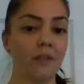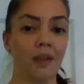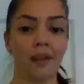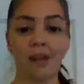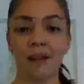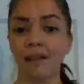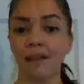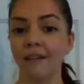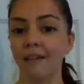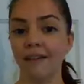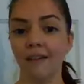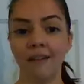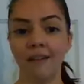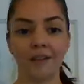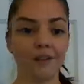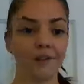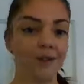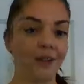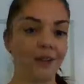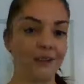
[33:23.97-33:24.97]
From there,
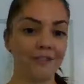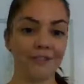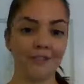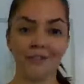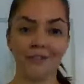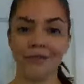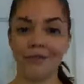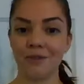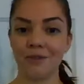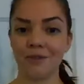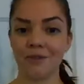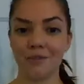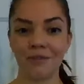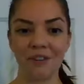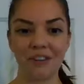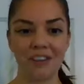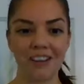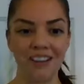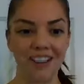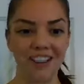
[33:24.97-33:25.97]
all you have to do is
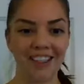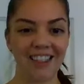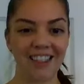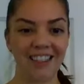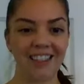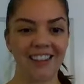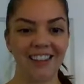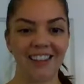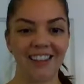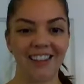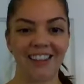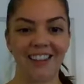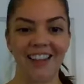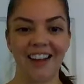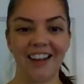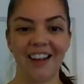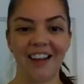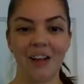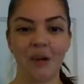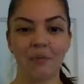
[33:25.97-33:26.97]
breathe
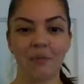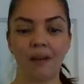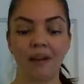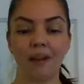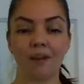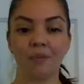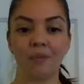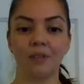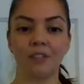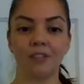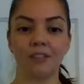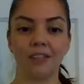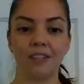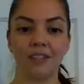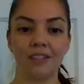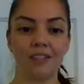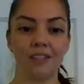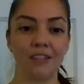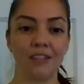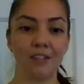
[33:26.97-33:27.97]
um, I will
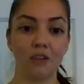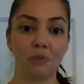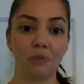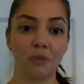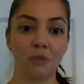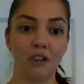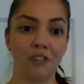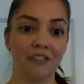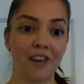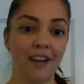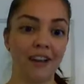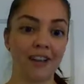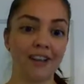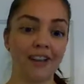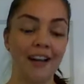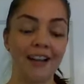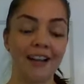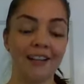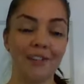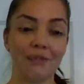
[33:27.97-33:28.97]
continue to
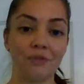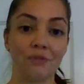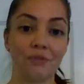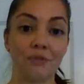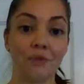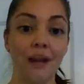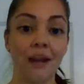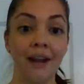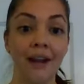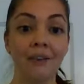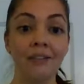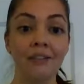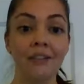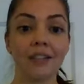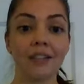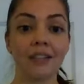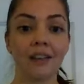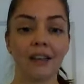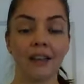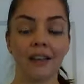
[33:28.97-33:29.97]
provide guidance
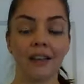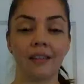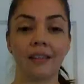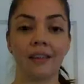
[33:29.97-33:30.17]
throughout.